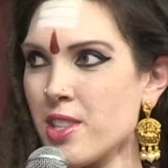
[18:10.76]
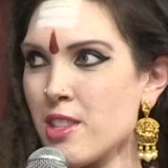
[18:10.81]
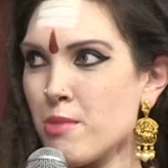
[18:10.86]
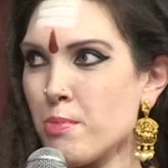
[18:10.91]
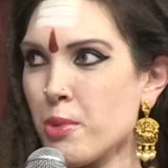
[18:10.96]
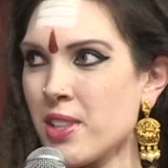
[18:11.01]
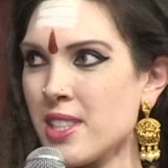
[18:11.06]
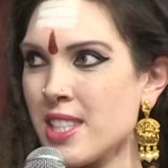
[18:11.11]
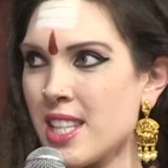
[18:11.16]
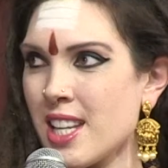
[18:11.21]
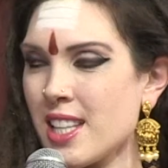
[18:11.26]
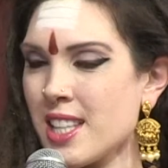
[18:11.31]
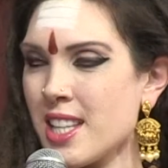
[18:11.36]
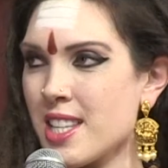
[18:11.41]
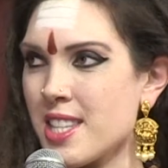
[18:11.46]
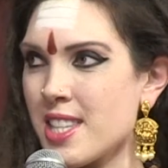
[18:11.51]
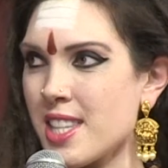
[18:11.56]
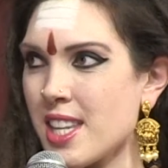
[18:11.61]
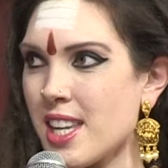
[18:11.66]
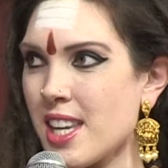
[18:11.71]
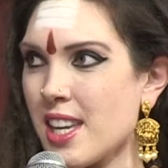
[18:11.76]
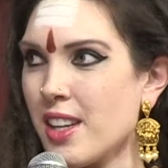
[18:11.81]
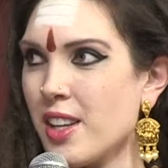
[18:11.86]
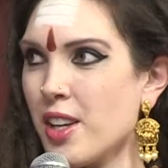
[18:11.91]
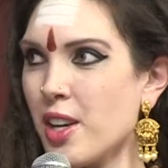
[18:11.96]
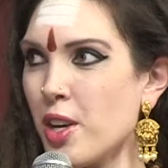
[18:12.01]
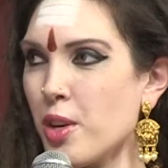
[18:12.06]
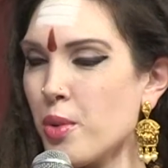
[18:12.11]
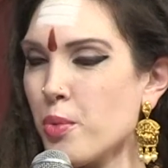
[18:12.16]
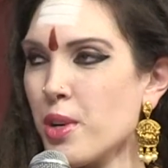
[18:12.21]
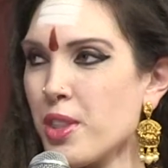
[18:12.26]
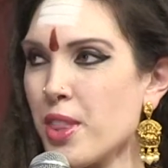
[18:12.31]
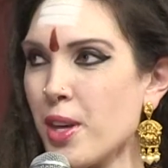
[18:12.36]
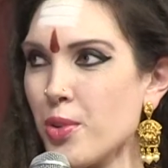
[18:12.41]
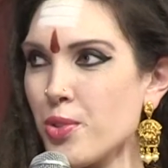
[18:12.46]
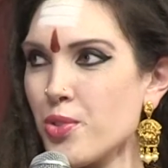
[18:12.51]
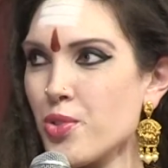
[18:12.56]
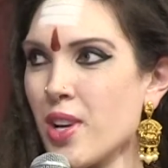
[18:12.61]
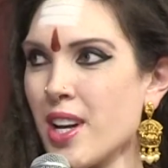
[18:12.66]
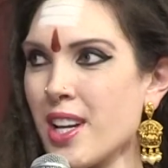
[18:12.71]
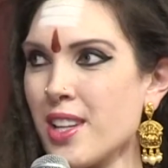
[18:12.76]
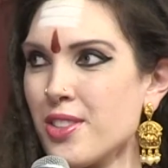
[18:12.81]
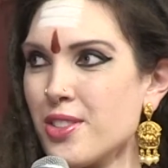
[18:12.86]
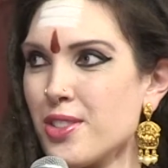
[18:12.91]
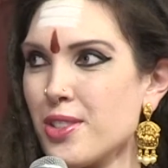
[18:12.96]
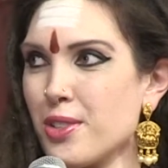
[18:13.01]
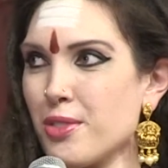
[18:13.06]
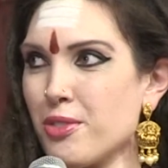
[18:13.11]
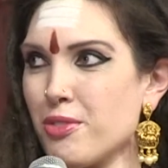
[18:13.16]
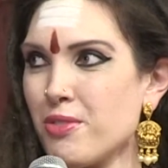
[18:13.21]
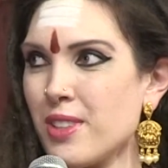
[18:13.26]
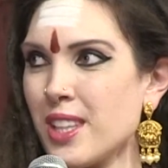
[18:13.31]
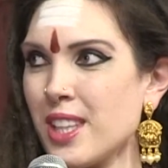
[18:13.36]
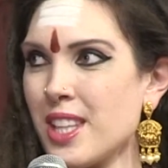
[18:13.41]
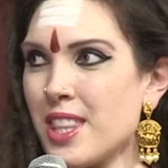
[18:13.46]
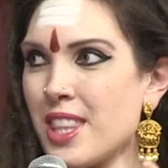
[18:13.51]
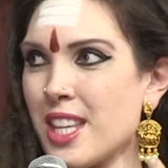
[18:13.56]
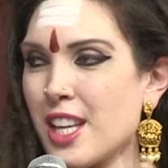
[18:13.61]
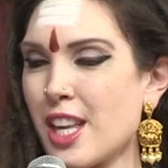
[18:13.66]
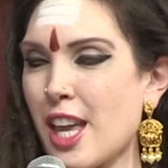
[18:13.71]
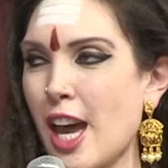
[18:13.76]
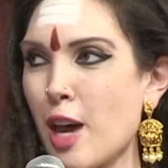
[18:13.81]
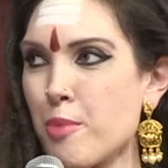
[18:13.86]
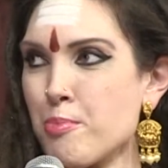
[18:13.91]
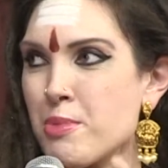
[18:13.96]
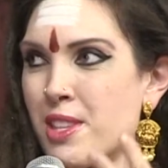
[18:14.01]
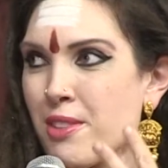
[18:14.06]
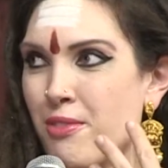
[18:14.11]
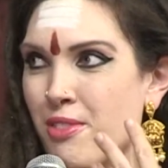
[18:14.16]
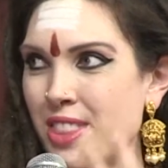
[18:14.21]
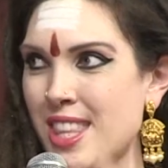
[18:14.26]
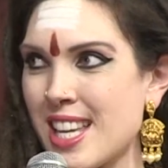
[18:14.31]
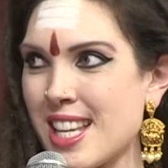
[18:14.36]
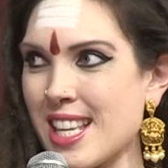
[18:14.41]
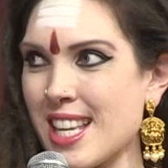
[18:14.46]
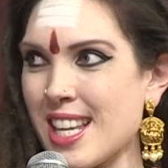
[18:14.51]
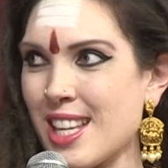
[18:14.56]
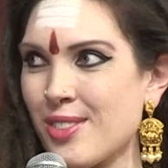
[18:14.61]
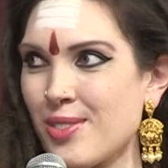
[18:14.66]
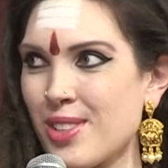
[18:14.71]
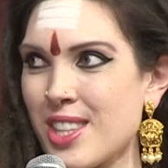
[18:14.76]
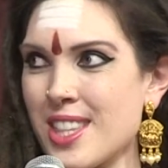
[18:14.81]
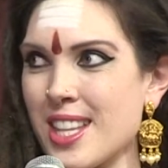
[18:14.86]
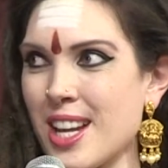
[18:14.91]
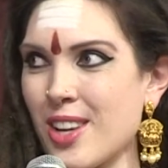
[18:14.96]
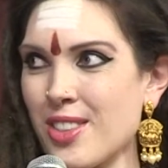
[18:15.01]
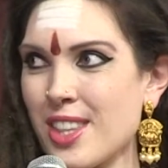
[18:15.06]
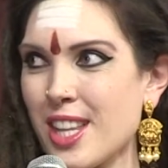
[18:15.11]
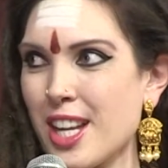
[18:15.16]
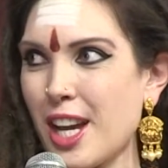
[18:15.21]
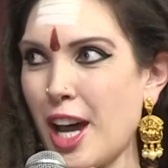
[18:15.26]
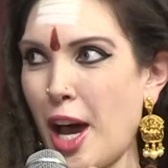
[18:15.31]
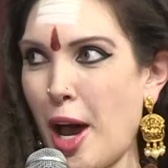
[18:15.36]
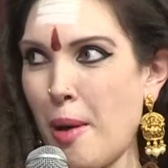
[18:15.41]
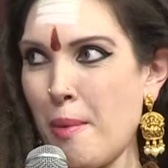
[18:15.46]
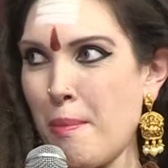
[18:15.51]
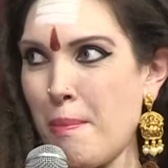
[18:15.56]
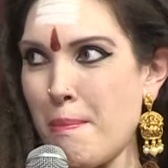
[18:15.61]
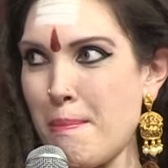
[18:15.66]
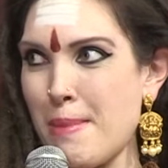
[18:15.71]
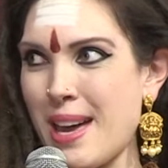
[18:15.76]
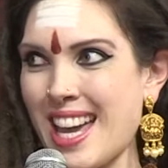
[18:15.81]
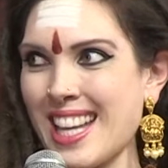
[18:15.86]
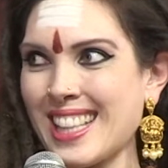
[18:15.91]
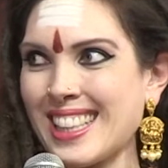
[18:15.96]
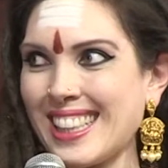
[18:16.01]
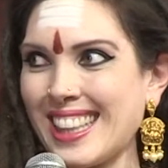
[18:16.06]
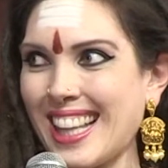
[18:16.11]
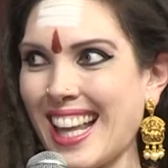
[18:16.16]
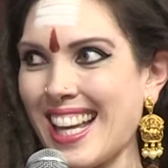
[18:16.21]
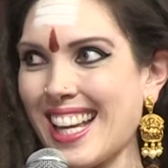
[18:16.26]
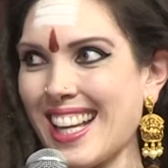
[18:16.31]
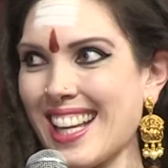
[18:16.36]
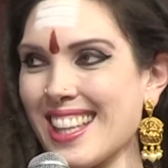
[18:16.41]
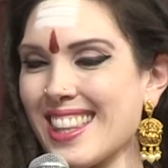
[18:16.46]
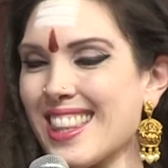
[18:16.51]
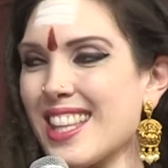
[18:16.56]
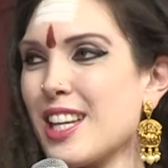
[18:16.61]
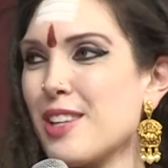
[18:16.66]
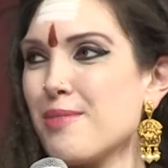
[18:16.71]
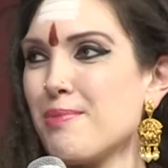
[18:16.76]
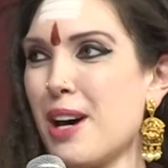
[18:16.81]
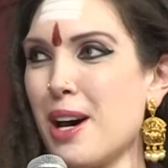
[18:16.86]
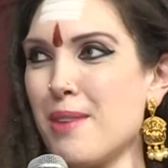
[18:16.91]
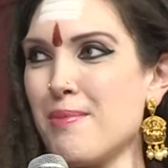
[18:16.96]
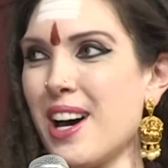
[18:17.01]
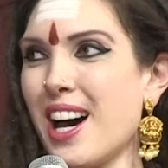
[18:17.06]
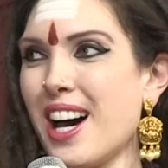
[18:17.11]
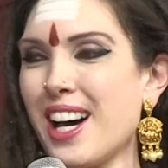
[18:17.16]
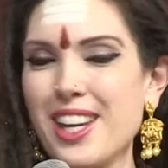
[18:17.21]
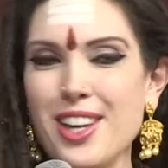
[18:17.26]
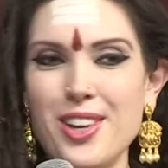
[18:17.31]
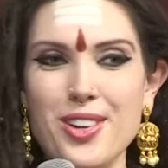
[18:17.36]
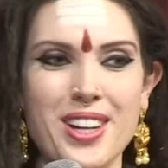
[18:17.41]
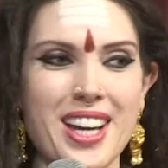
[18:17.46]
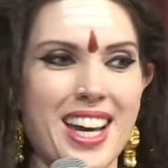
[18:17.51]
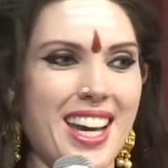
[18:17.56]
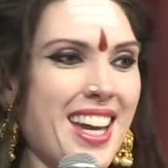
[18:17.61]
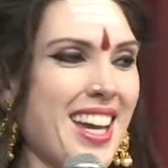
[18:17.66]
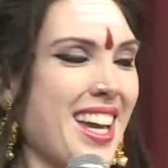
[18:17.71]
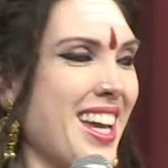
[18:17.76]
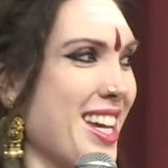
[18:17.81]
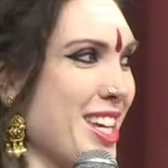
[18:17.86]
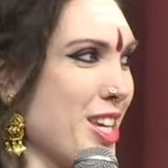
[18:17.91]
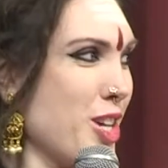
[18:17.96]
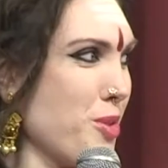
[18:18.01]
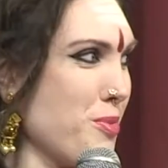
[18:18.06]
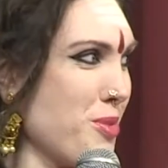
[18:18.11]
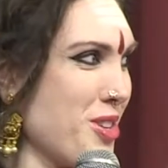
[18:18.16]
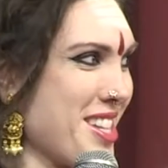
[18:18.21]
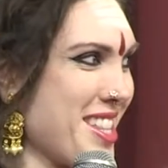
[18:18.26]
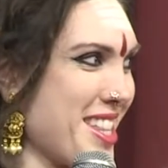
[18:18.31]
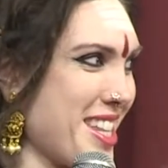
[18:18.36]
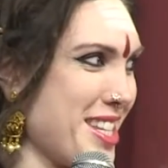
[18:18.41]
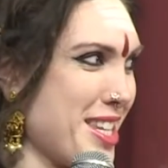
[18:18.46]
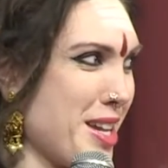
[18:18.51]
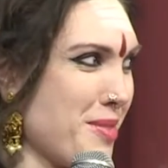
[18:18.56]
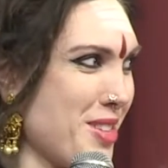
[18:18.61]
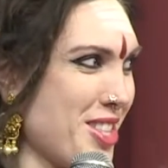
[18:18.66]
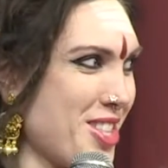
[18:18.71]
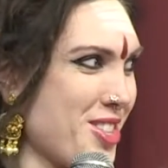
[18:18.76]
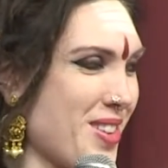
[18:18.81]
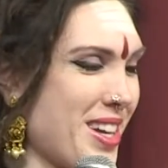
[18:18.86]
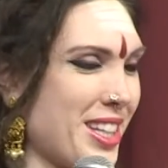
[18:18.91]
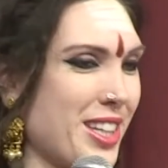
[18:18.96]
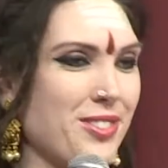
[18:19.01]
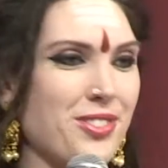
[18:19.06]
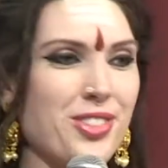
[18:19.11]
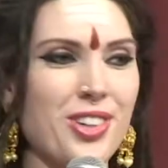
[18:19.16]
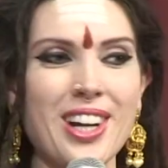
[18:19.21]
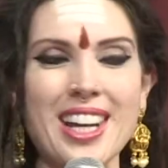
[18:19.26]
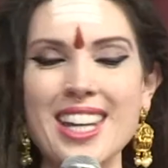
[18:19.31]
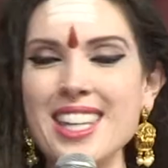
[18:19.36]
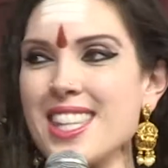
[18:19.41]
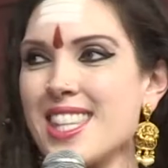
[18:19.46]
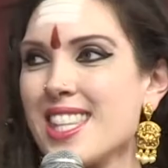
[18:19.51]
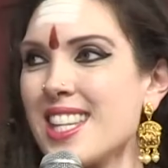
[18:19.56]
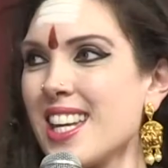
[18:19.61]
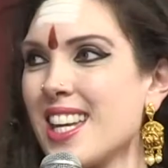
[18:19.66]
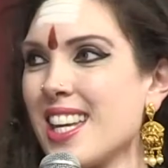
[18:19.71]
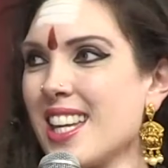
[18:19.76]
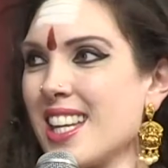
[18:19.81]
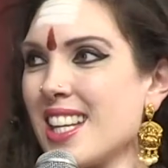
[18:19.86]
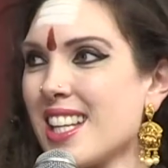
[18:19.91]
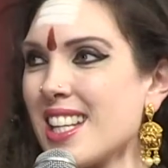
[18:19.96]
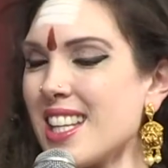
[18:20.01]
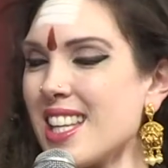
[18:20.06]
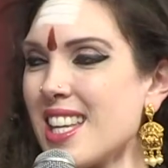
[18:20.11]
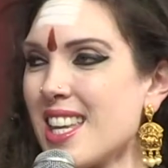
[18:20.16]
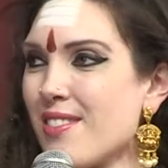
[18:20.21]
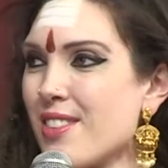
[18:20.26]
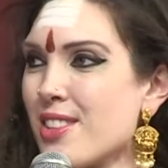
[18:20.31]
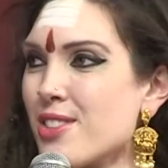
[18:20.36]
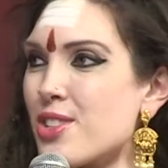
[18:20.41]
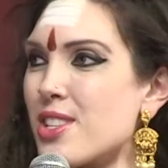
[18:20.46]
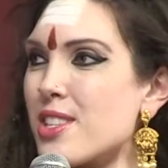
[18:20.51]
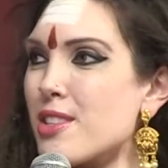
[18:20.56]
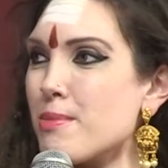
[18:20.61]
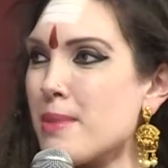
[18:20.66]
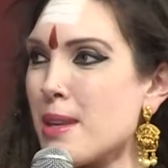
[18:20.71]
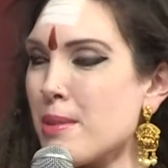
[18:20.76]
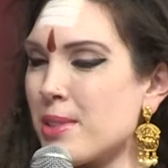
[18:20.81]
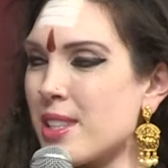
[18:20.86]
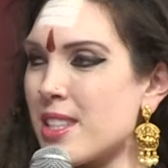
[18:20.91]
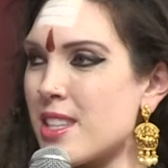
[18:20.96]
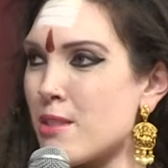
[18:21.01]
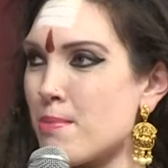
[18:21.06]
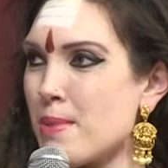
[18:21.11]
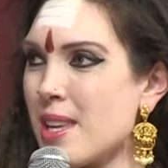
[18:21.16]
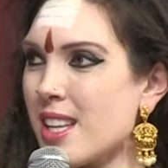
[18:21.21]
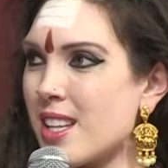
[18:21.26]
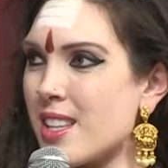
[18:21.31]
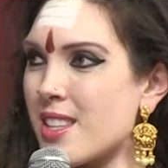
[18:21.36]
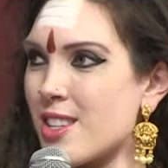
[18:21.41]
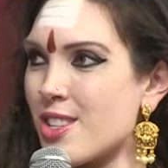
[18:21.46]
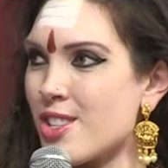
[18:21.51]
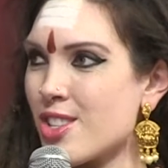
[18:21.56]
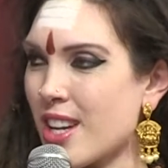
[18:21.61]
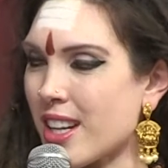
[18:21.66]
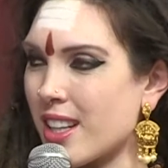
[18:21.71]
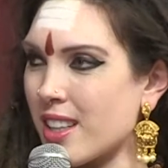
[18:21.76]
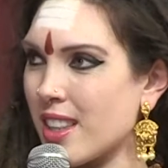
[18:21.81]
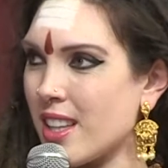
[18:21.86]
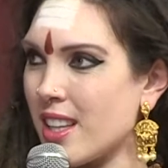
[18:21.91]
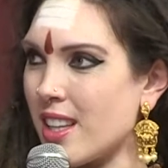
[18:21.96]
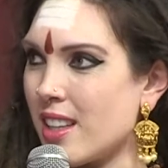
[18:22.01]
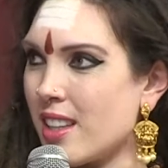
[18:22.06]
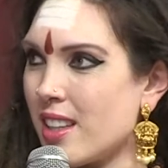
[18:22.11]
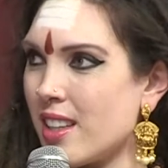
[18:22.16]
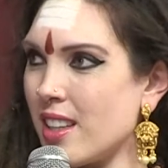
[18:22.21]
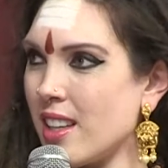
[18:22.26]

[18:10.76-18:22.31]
spontaneously without trying to fill in the gaps of thinking with sounds like and like that Ma Mahayoga humorously demonstrated for us, even just to be able to speak as a Shakti.